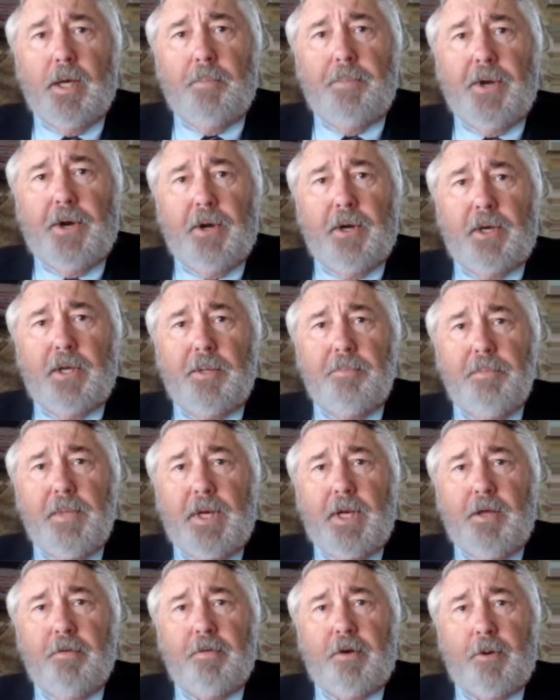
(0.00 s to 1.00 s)
Apparently,
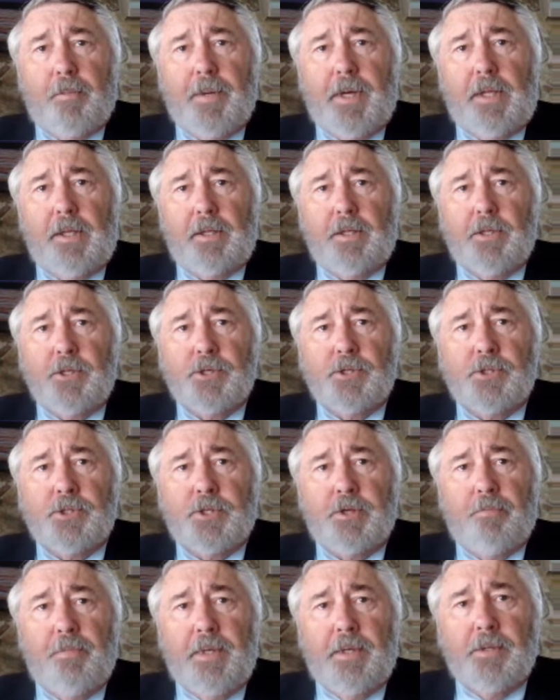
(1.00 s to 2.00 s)
many of our politicians
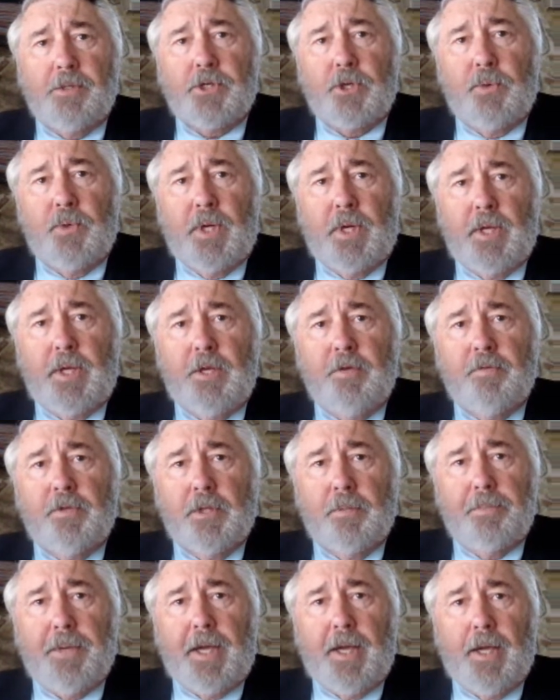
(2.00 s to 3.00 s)
have been so naive in
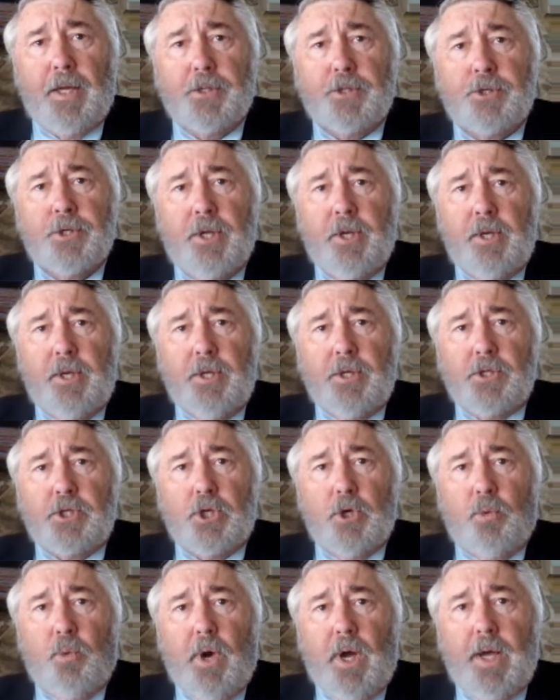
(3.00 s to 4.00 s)
the past,
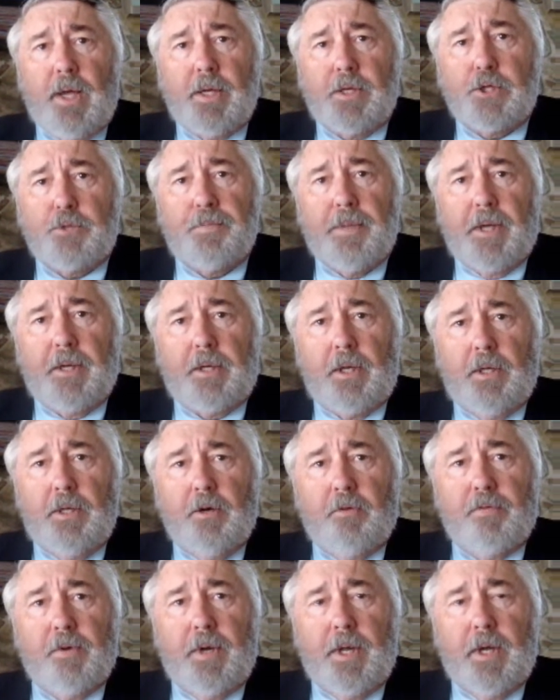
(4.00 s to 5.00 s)
so why expect a
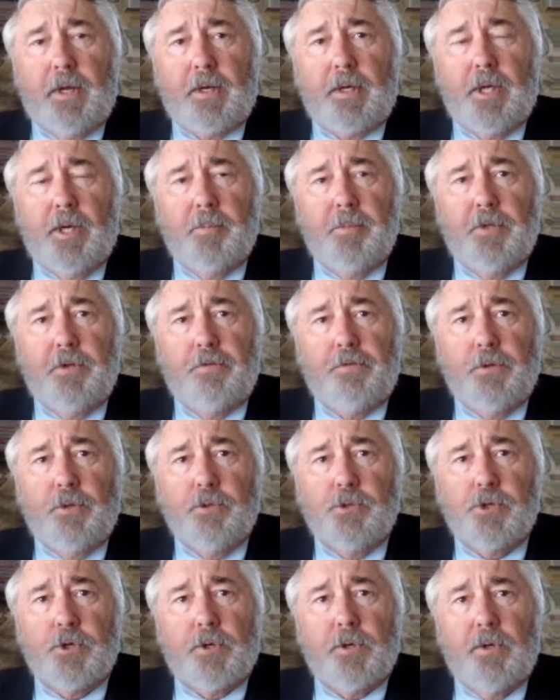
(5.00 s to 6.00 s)
different outcome in the
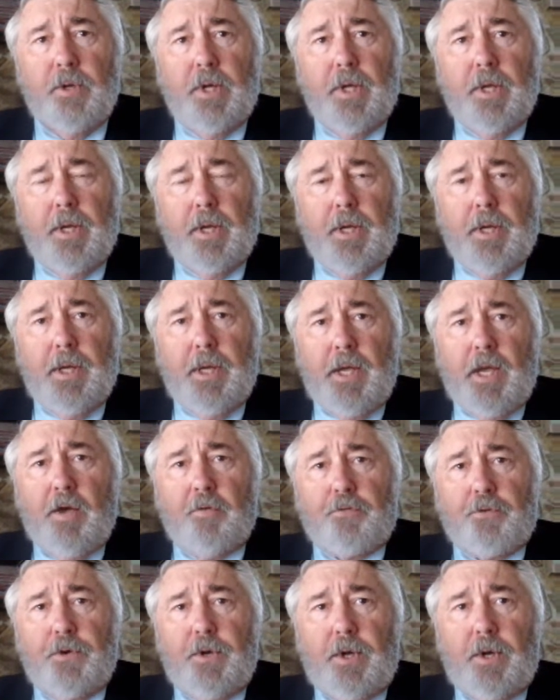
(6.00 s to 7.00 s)
future?
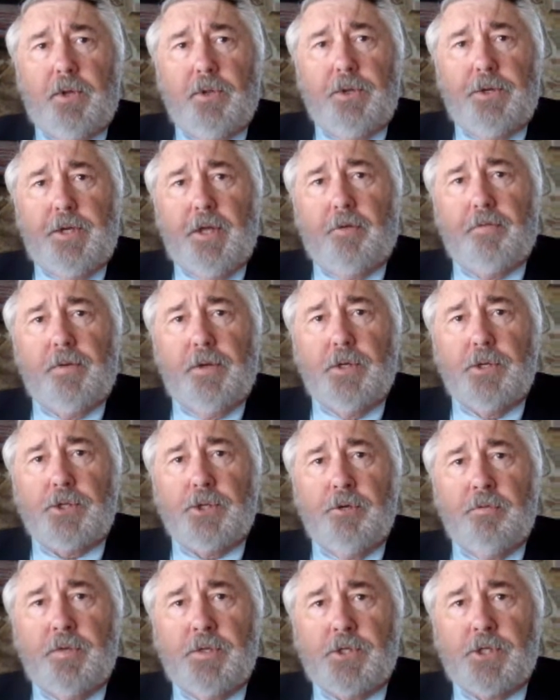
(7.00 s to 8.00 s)
After all, the
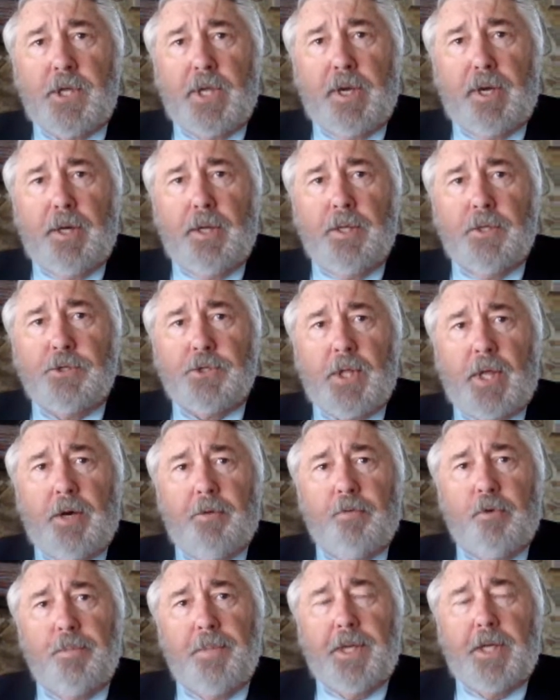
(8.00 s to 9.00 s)
definition of insanity is that
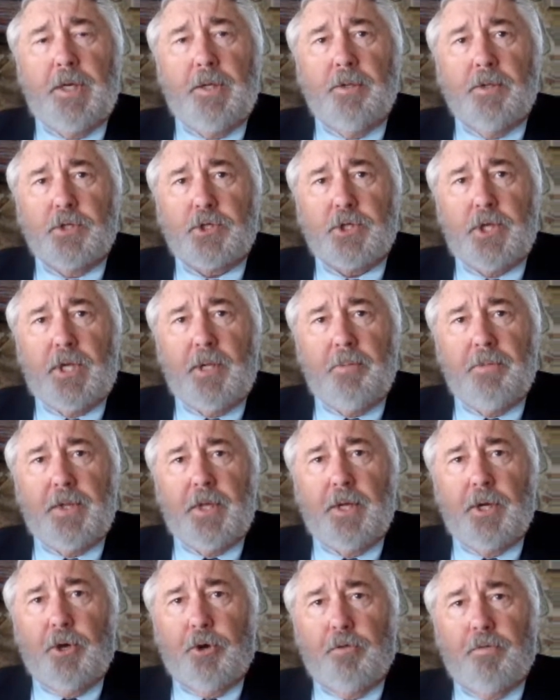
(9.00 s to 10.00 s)
of repeating the same
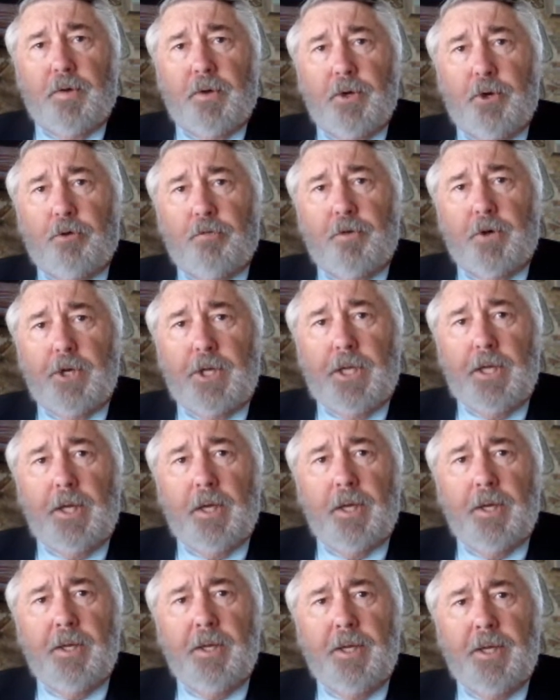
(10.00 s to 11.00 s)
thing over and over
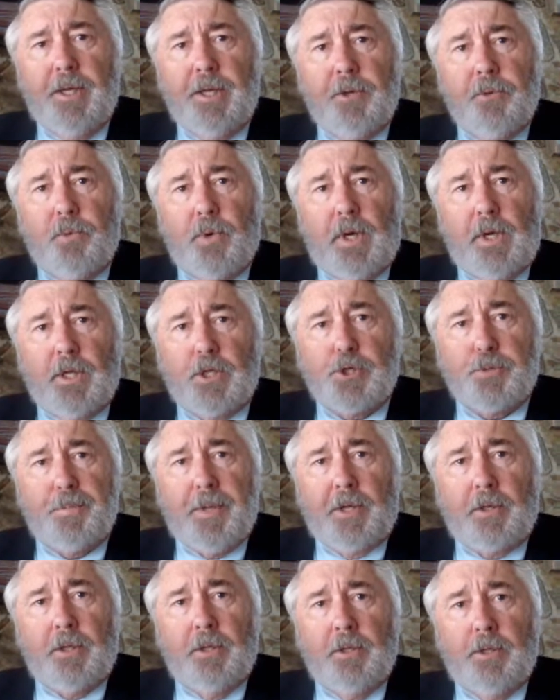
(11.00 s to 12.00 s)
again while
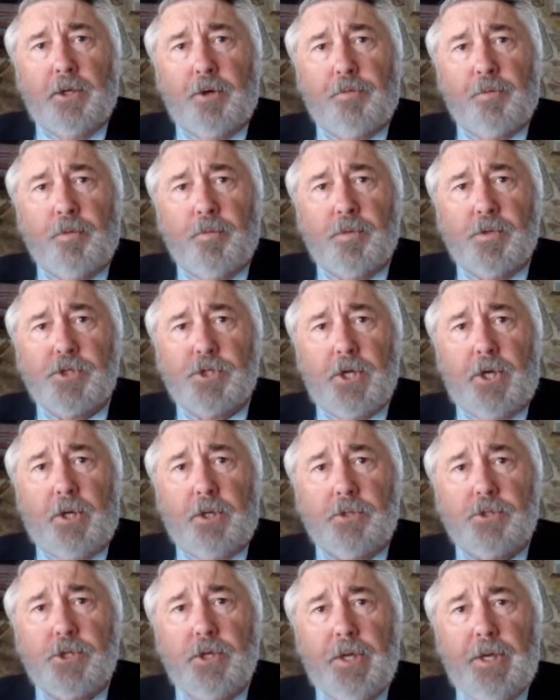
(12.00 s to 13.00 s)
expecting different
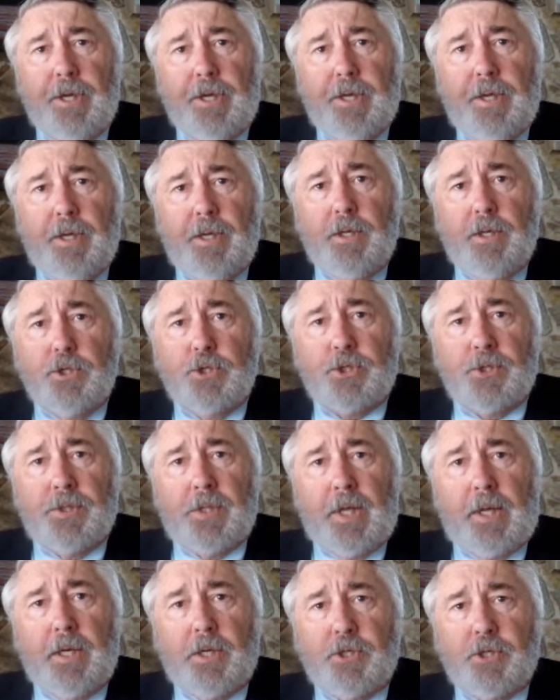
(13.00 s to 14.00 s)
results. Isn't
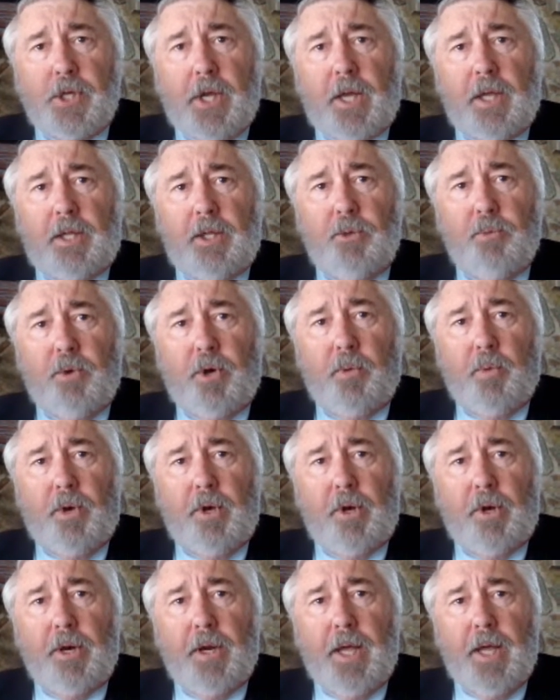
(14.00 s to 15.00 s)
that exactly where we
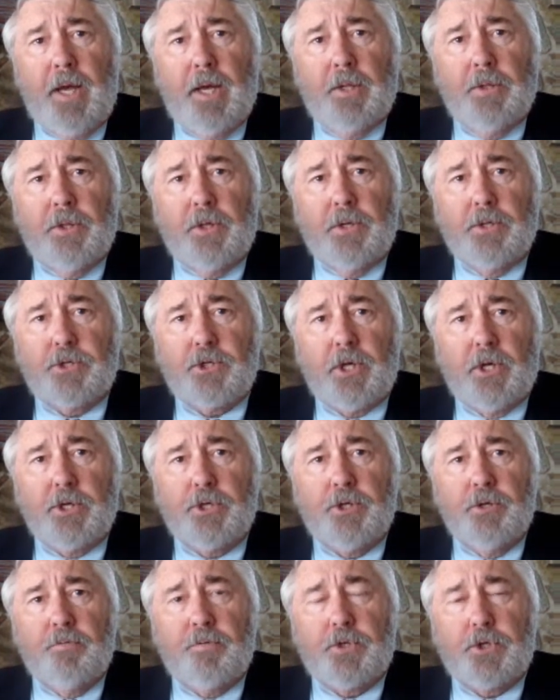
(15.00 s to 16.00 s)
are now in the
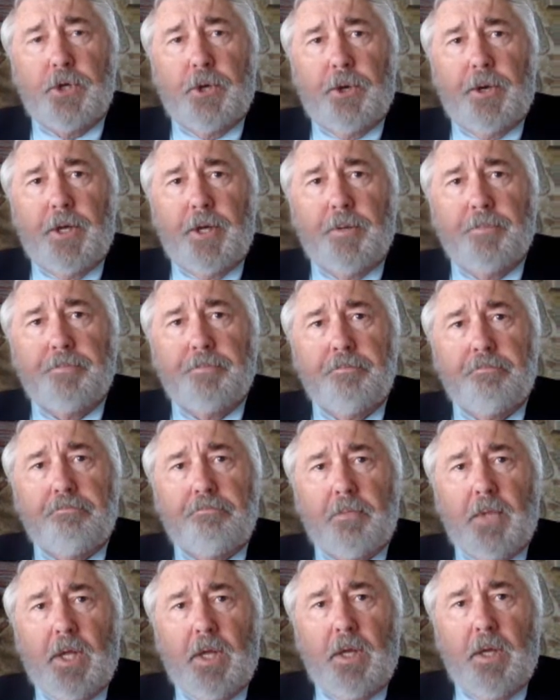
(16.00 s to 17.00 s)
discussion of Syria?
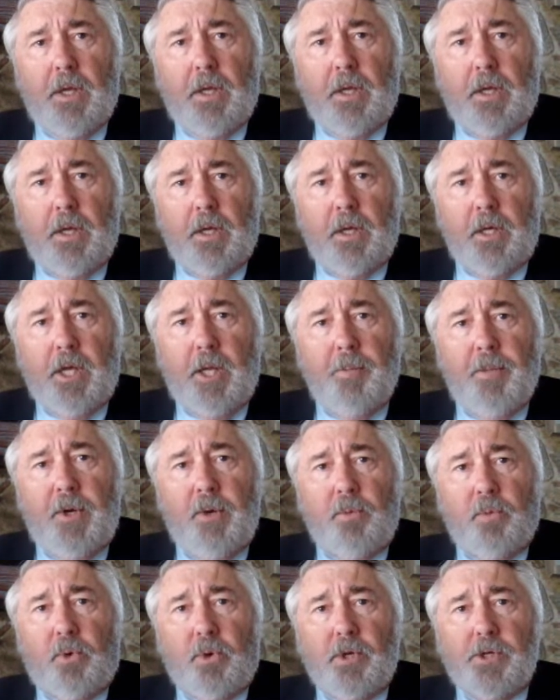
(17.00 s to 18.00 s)

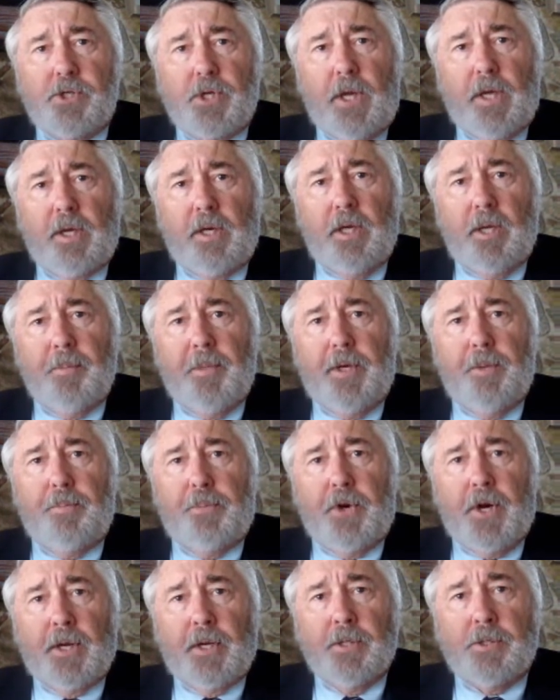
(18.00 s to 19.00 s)
Limited war is like limited
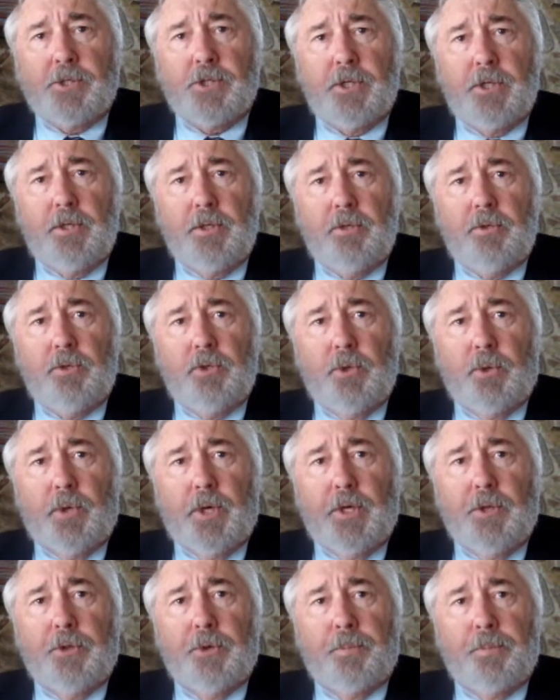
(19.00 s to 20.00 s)
pregnancy.
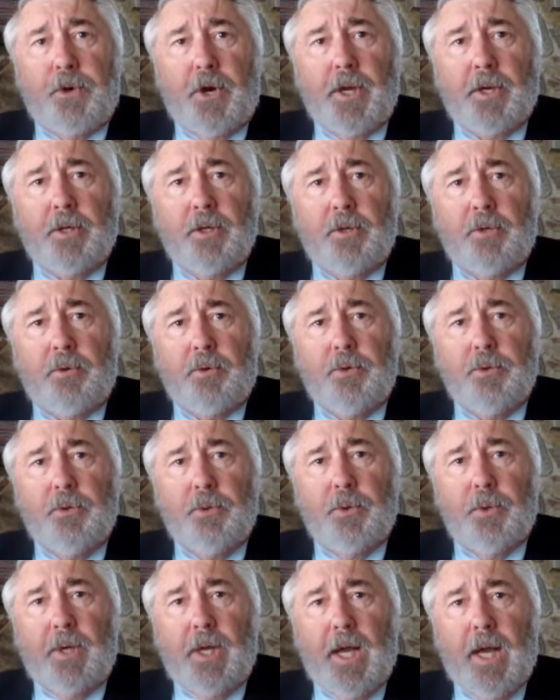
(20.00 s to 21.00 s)
You're either pregnant or
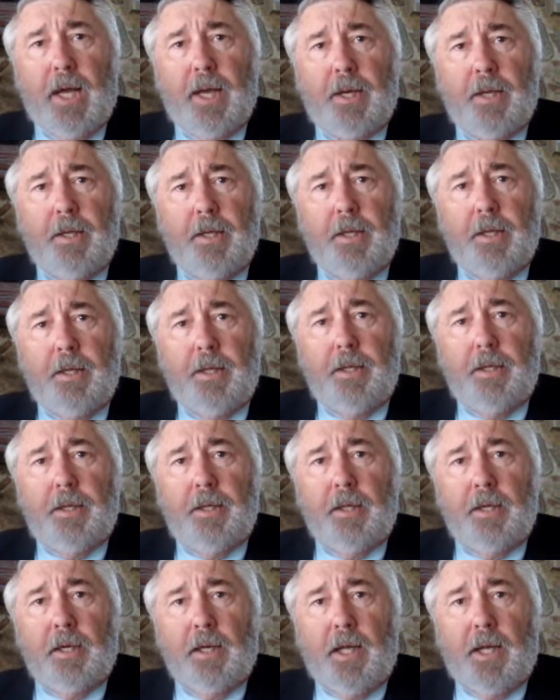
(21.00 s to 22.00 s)
you're not.
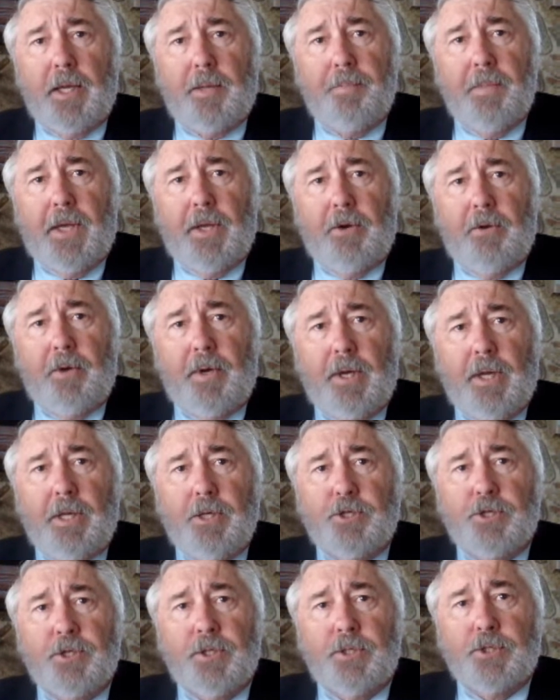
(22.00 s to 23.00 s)
In like manner, a
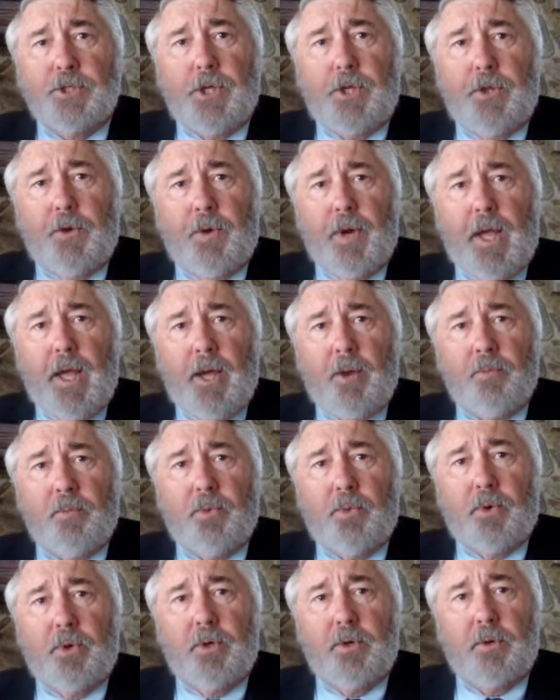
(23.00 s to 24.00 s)
nation is either at
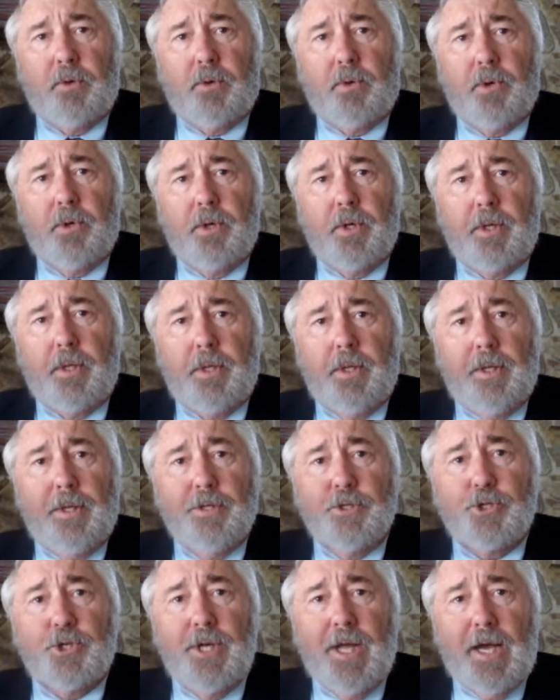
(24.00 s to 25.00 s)
war or it
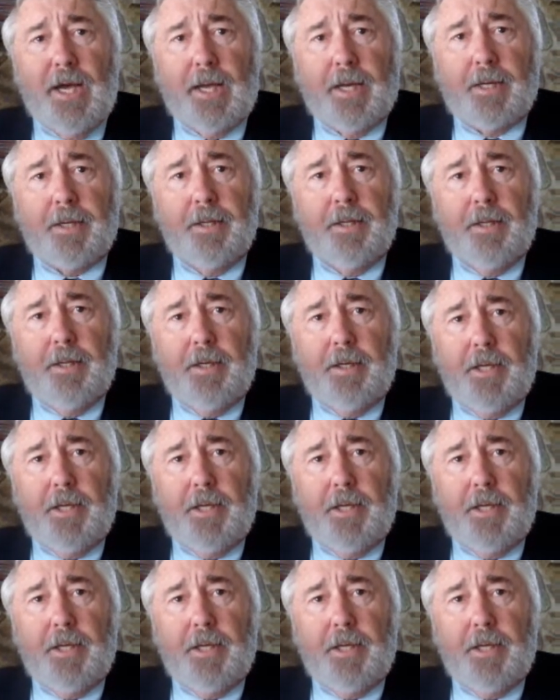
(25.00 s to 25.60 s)
is not.